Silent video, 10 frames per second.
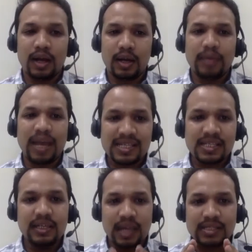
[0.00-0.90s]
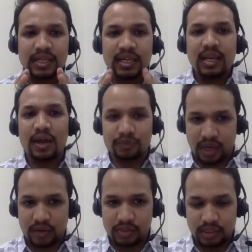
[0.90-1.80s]
As an in-house
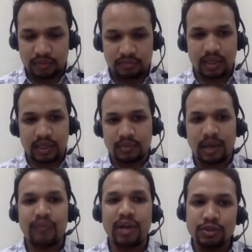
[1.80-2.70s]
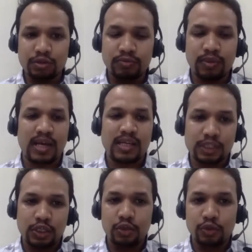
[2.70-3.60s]
counsel, I would like to
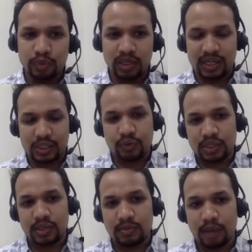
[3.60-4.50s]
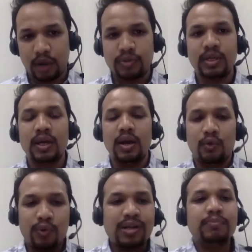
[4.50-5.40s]
ask you the next question about
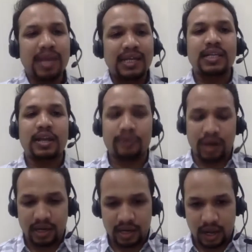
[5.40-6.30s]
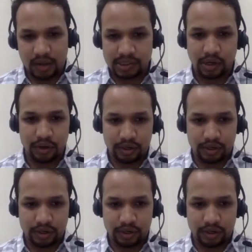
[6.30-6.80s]
what makes a great in-house lawyer?